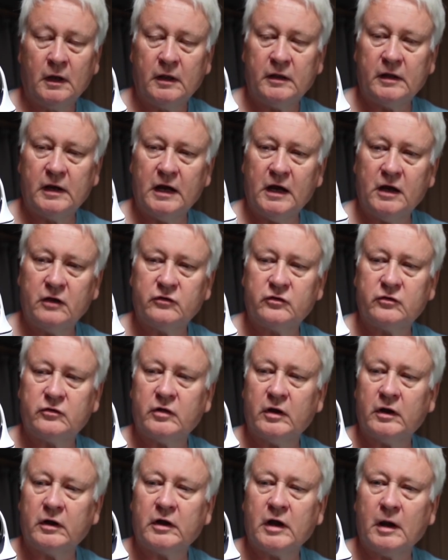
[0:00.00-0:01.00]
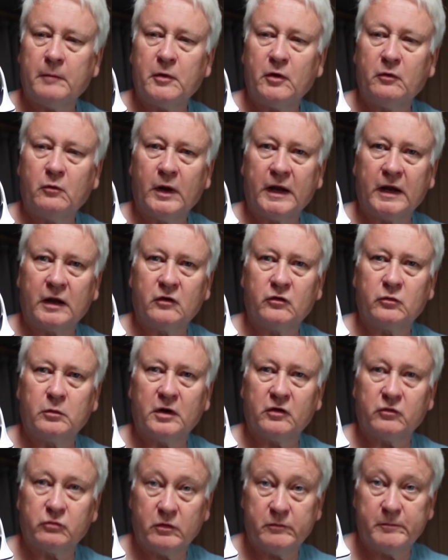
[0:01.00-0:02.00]
the last couple of weeks
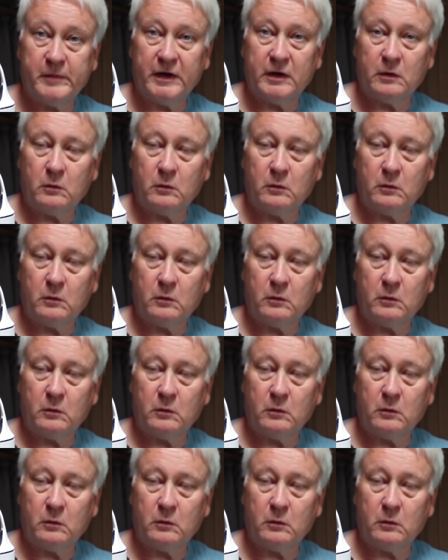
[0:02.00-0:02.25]
whilst we've been